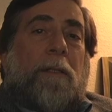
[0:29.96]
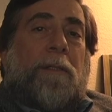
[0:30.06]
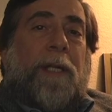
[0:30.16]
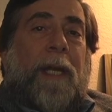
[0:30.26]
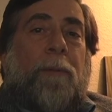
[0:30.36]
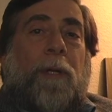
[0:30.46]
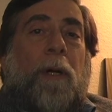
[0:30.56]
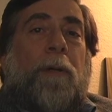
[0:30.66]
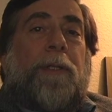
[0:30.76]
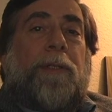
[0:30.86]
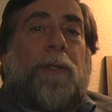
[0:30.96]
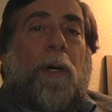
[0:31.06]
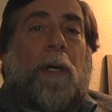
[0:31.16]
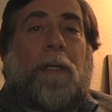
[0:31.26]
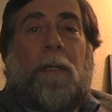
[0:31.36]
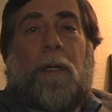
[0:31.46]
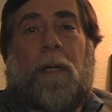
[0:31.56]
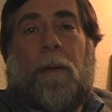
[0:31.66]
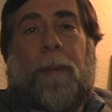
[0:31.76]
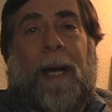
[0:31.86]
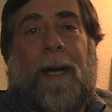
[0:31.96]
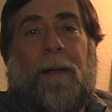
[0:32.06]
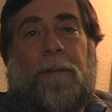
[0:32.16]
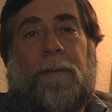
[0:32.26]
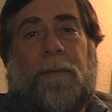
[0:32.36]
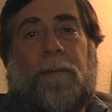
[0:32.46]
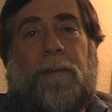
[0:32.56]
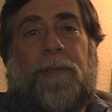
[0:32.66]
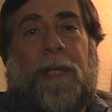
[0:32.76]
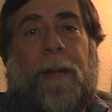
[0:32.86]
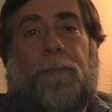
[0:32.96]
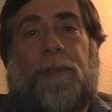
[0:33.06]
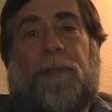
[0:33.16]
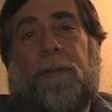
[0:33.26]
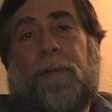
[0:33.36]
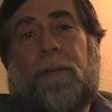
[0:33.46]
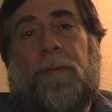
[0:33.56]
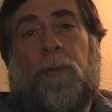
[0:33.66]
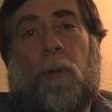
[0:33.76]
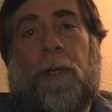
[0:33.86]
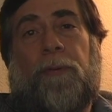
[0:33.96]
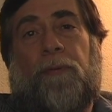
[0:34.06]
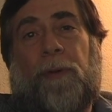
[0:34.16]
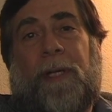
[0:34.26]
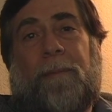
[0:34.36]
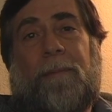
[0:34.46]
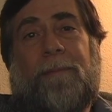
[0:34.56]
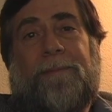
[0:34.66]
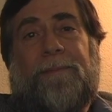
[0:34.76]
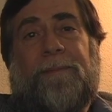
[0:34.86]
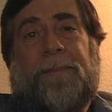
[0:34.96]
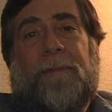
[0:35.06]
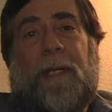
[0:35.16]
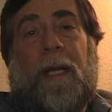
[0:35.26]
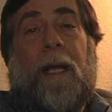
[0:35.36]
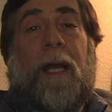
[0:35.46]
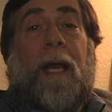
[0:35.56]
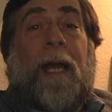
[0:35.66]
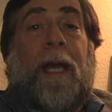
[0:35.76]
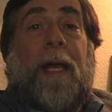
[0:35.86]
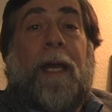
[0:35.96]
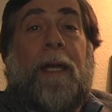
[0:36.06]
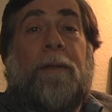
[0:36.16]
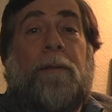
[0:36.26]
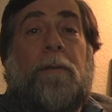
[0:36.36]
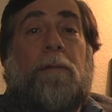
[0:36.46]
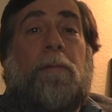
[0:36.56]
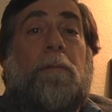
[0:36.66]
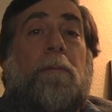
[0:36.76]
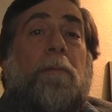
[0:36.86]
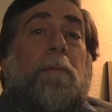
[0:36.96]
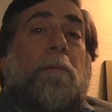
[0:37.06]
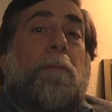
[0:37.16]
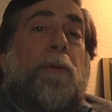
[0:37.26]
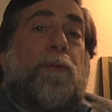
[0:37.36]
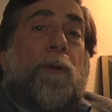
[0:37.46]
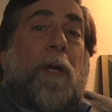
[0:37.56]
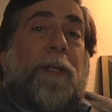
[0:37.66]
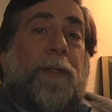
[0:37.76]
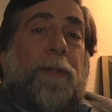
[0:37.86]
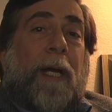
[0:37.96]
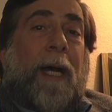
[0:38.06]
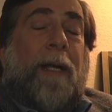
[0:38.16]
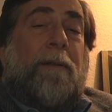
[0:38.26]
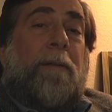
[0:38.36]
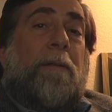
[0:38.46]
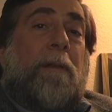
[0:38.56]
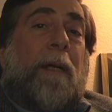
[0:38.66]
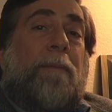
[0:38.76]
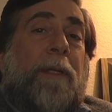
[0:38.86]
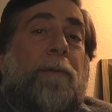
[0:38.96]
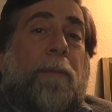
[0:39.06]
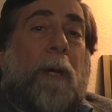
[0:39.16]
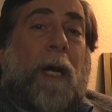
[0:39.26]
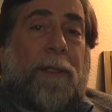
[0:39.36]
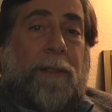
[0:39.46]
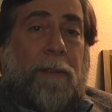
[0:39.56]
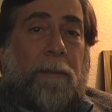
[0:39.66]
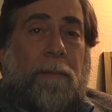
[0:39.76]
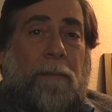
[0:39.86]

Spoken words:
Today we're going to talk about steps toward freedom. And before I do that, let me remind you